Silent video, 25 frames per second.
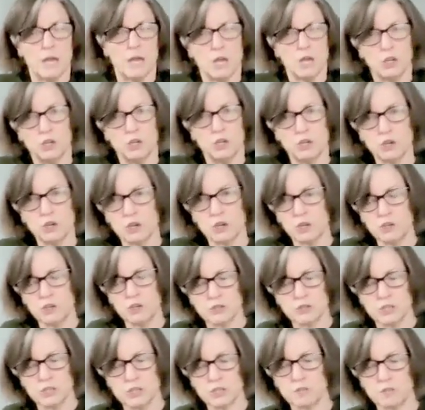You can
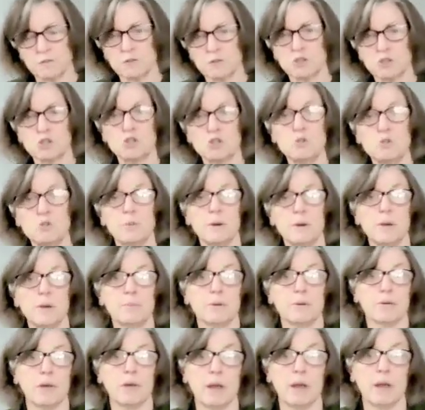use this for scooping up
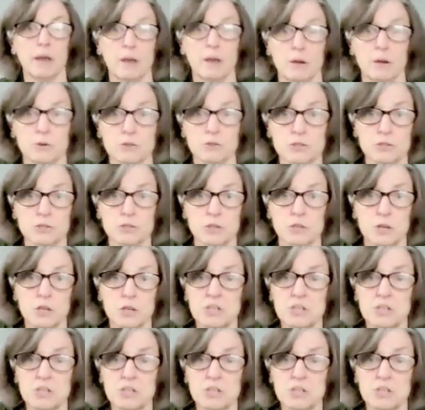your Legos.